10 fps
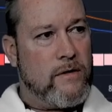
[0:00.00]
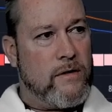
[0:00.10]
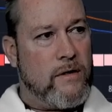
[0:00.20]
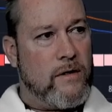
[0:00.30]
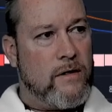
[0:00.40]

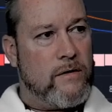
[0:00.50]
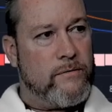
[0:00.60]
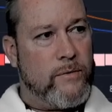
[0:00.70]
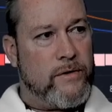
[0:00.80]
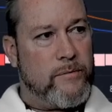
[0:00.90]

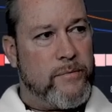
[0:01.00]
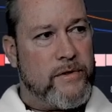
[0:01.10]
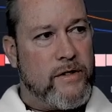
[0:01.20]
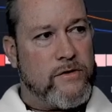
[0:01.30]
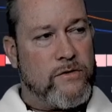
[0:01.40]
with a
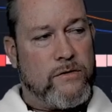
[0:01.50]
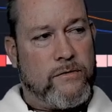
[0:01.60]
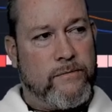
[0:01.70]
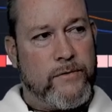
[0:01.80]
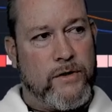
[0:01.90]

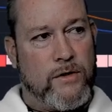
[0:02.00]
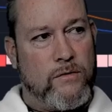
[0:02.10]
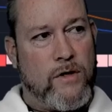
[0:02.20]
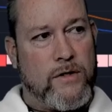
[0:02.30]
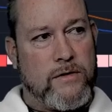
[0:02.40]
potential
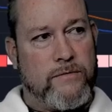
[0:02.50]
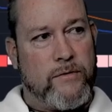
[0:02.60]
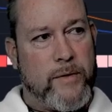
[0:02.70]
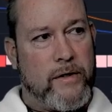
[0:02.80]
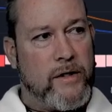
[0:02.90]
loss of
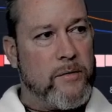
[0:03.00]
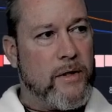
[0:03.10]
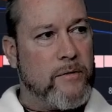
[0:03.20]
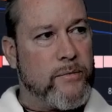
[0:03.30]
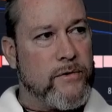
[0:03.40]
about
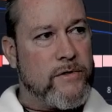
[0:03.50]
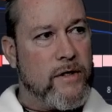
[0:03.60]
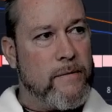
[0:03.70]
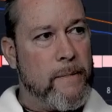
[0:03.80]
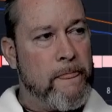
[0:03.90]
8%.